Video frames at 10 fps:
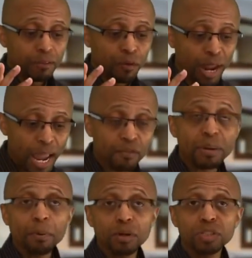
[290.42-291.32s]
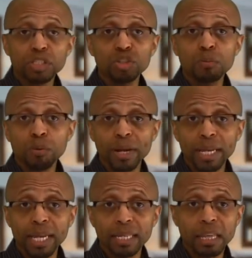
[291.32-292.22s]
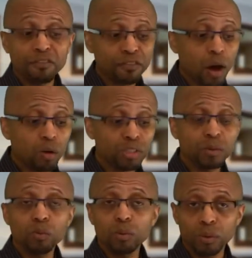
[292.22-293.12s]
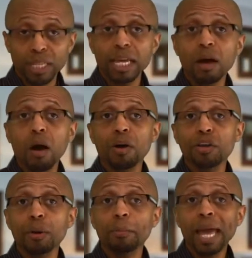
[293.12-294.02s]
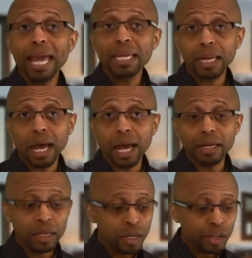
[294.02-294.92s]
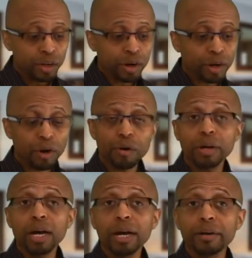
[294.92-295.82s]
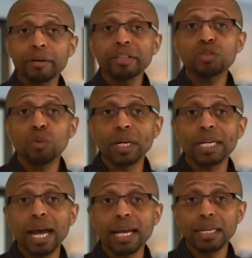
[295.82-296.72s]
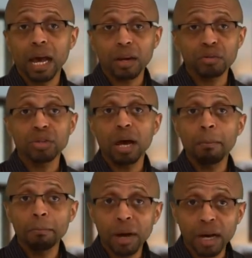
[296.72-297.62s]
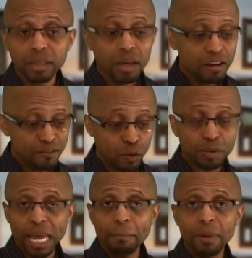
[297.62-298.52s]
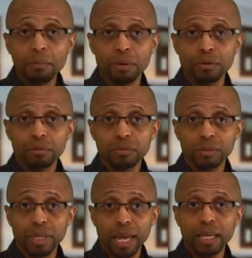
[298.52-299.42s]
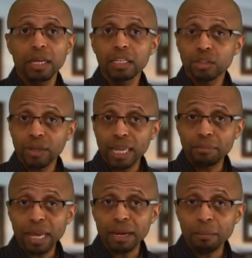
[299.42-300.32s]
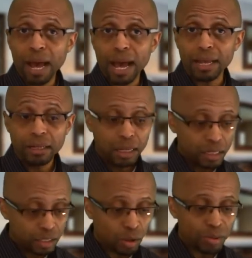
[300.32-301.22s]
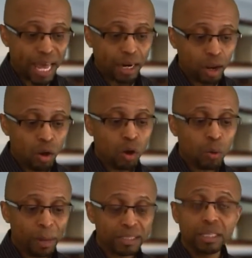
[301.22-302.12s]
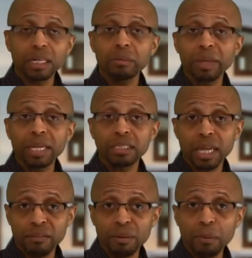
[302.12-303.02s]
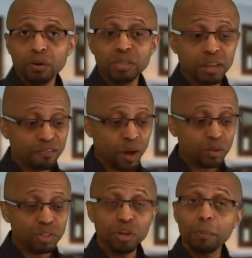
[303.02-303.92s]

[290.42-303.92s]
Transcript: for every person that you bring in that falls in what they call your pay line, you're going to earn $129 a month for that member. Okay, so keep that in mind. So that logo basically means every person that falls in your